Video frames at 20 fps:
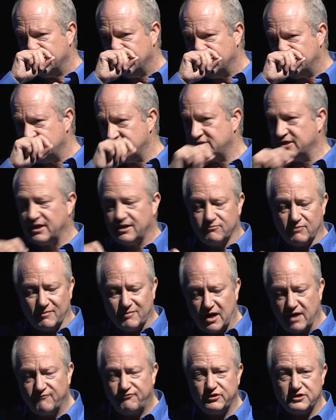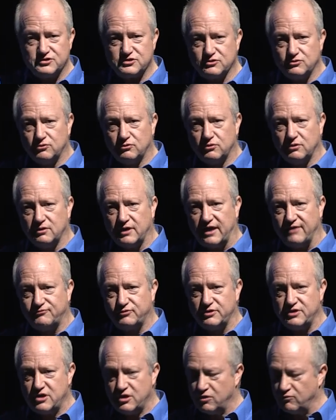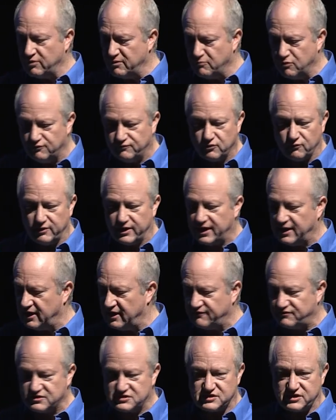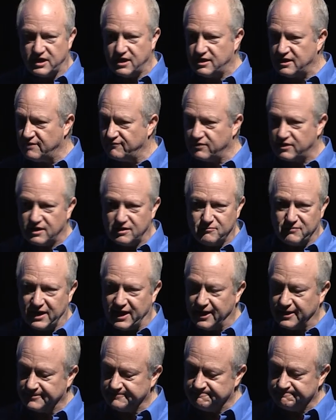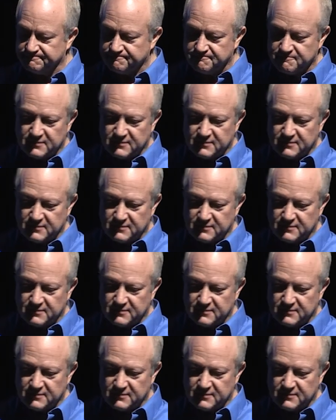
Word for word: And she said, My mom finished school. After a year, we moved away, left the state, never came back.